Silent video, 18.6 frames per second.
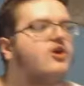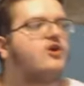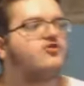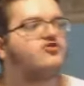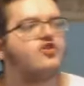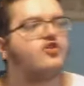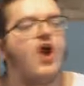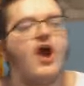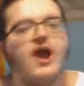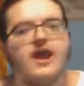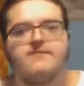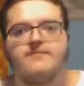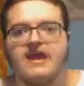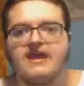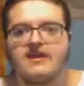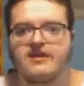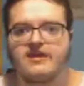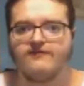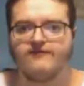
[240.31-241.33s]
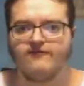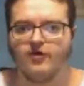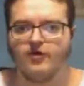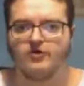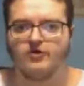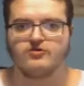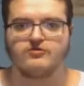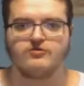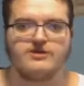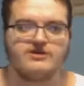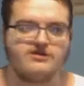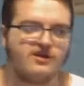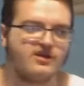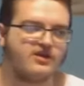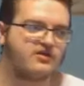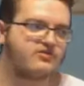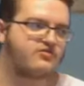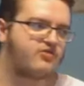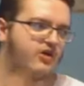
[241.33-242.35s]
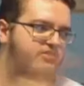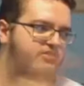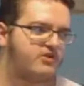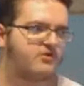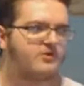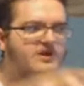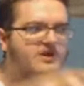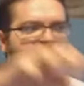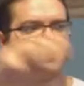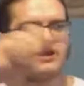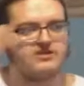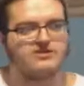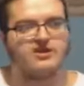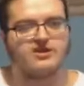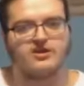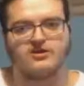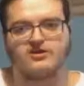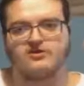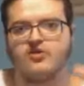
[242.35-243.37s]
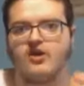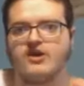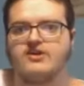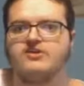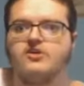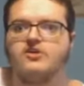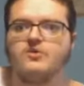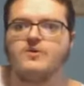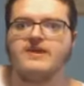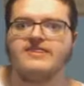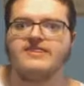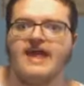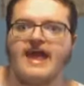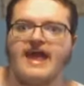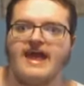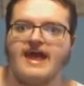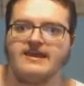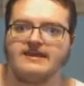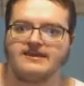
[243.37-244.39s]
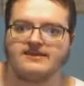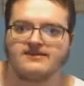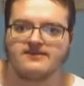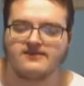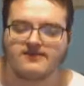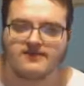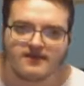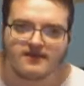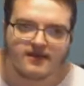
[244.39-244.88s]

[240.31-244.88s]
to try making forgeries. You're going to try doing this. You're going to try doing that. And